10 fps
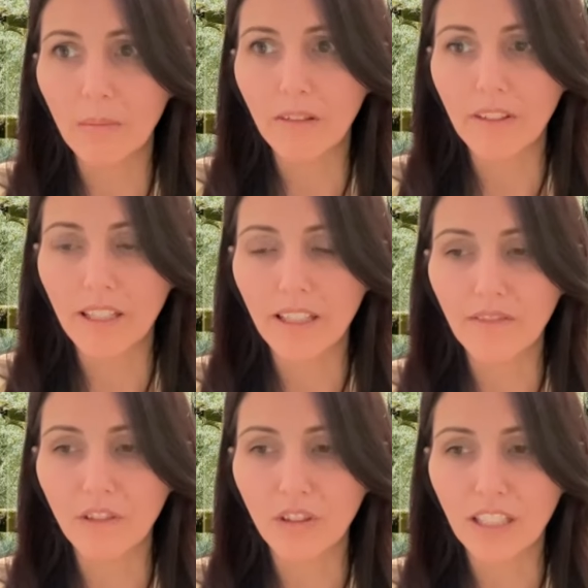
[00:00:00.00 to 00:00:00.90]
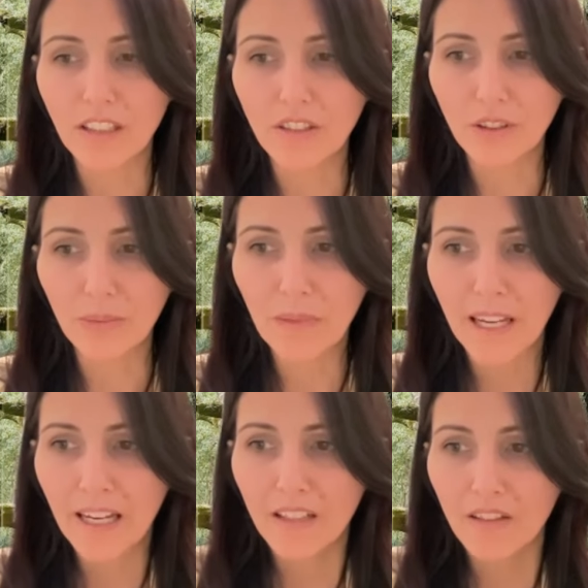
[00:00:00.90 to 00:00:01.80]
everything they've gone into.
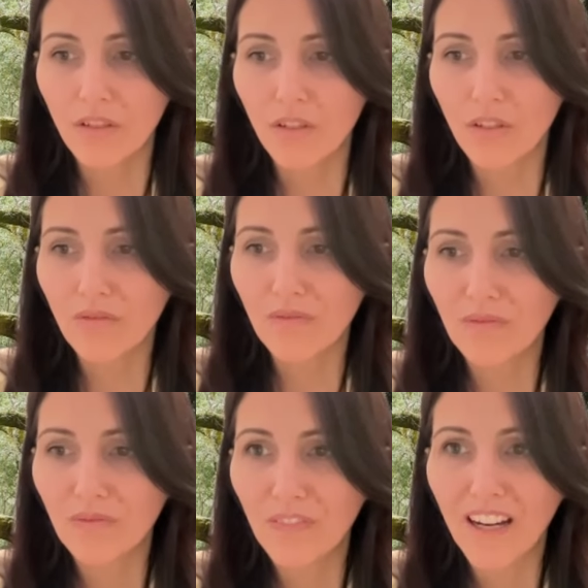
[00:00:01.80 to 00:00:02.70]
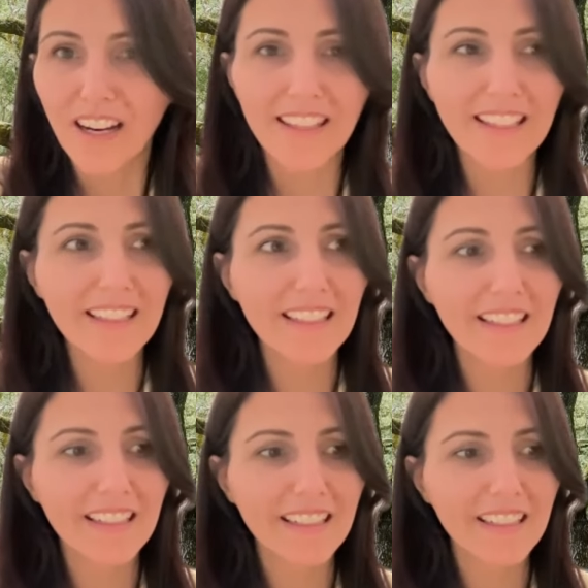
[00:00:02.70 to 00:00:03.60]
So I think
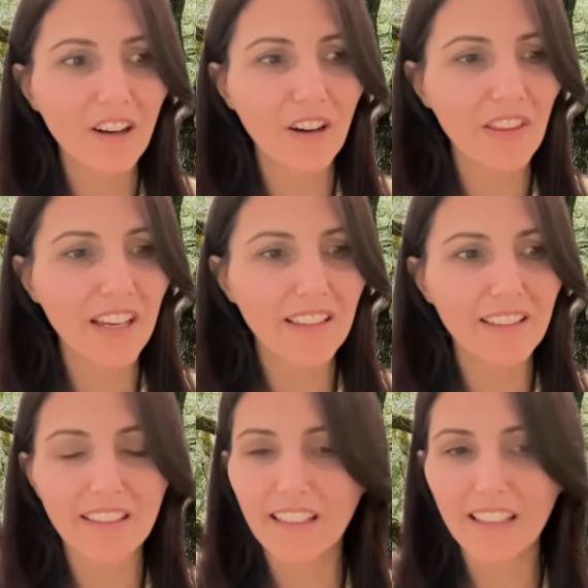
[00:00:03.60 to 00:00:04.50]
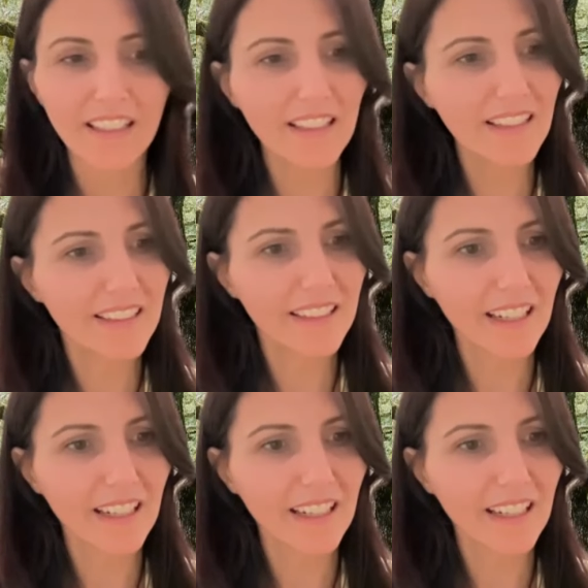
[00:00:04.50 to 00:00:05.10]
that's it.